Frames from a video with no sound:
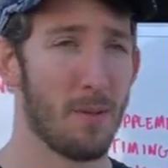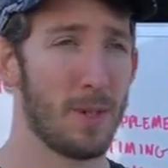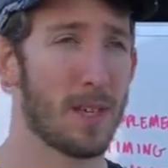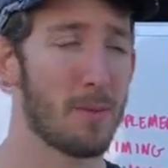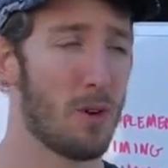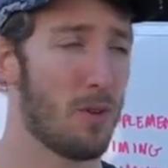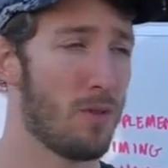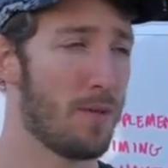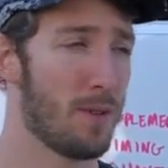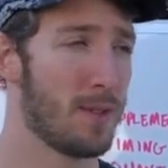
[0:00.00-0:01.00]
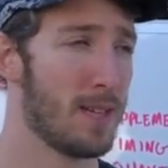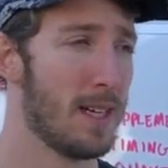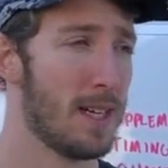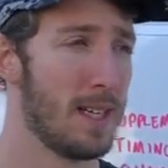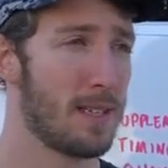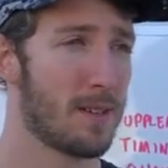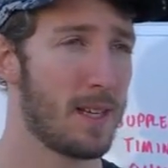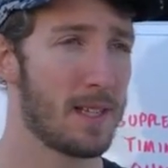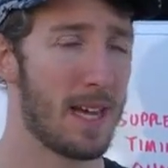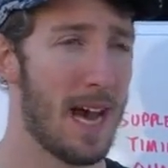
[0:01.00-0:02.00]
When we talk about whole foods, these are
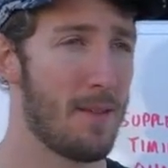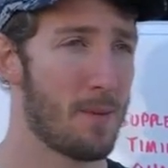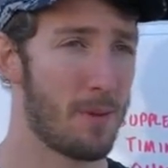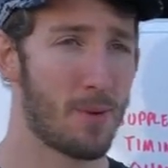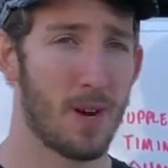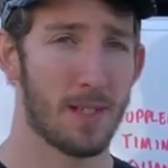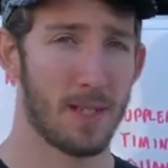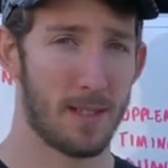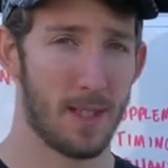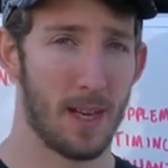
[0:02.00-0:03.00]
things that haven't been processed in